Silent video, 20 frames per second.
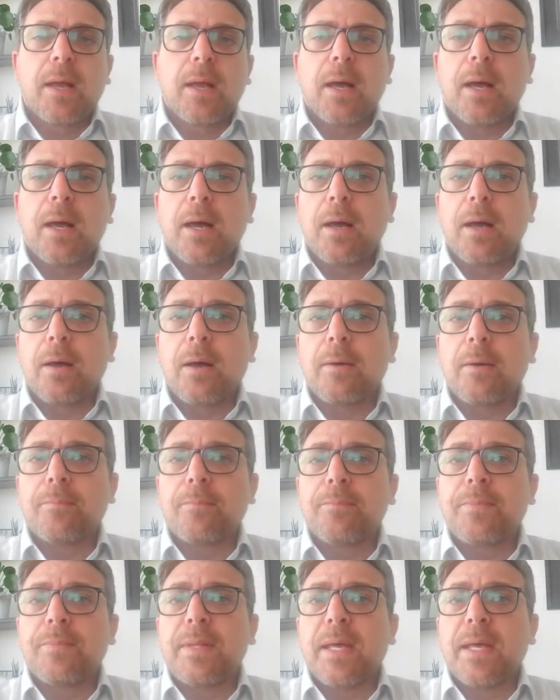
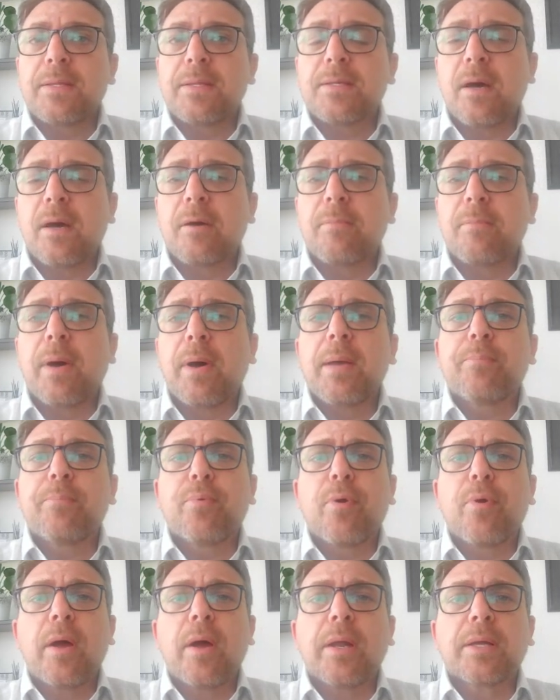that are
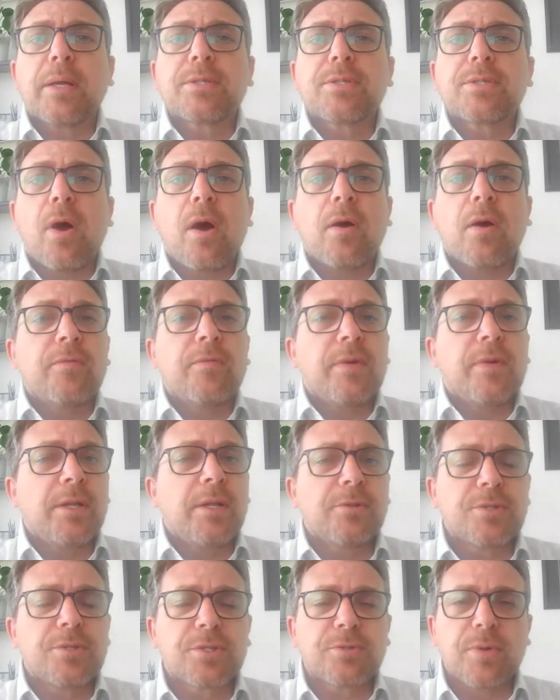byproducts of
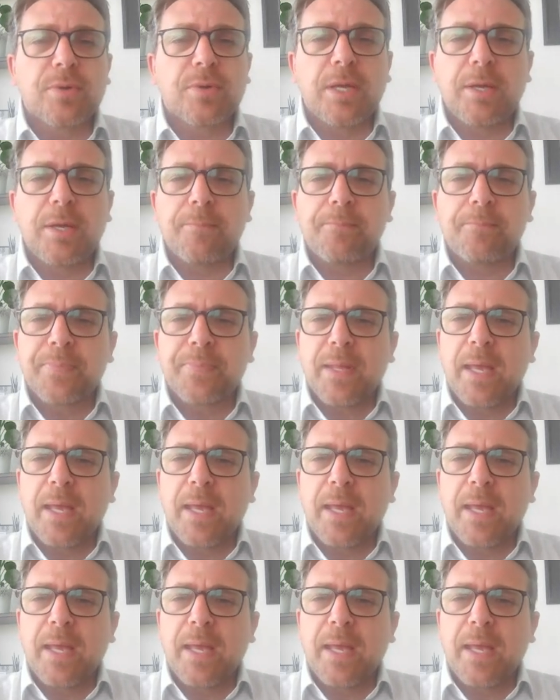industry,